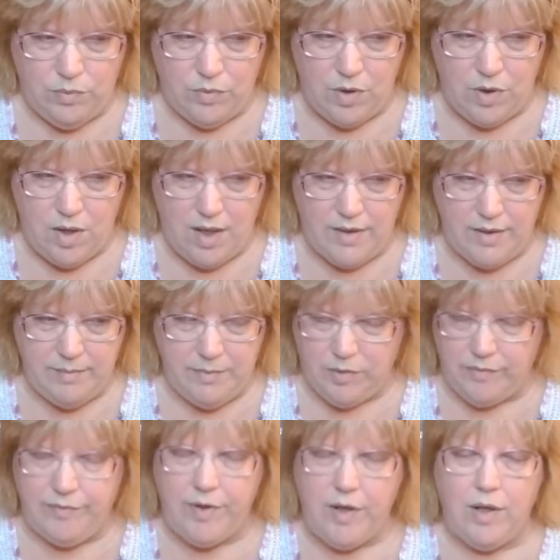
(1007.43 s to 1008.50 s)
autumn
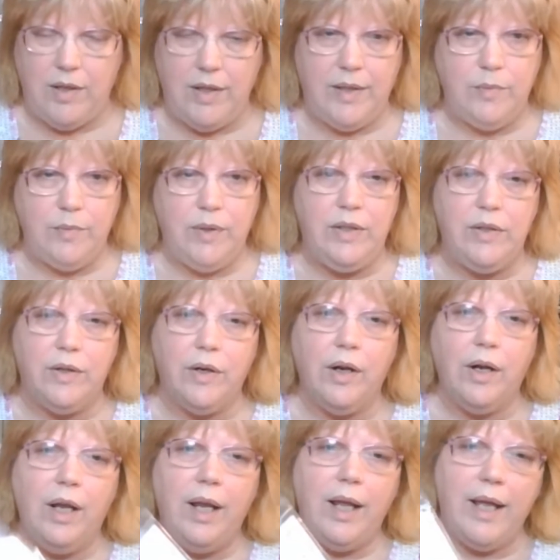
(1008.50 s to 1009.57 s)
or fall and winter.
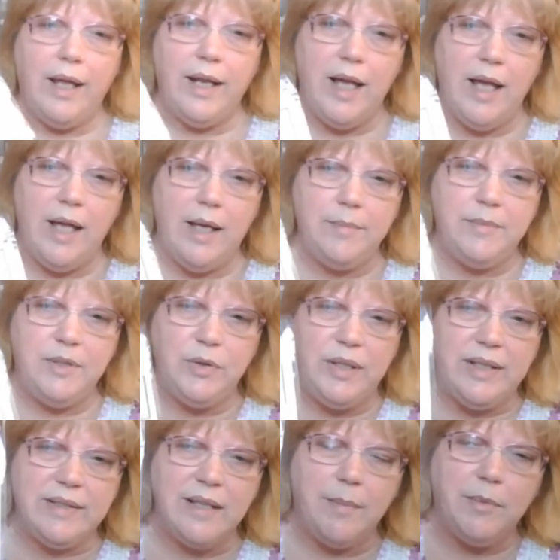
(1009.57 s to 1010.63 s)
And I'm
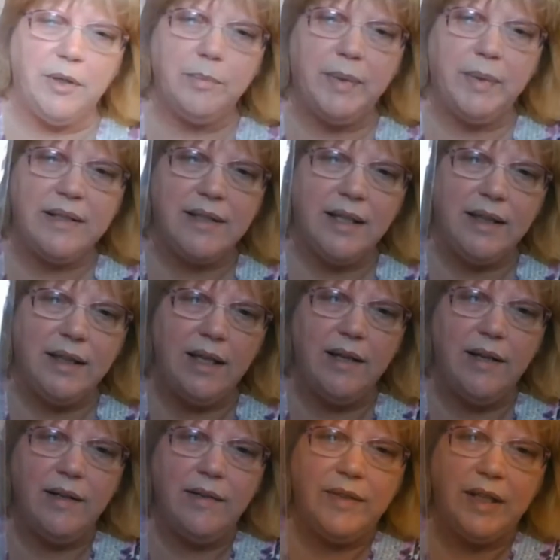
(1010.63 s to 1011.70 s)
doing summer because I
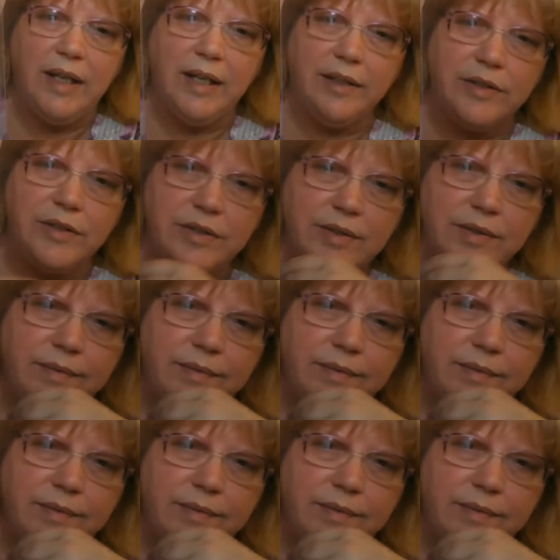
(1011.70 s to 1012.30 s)
love the colors.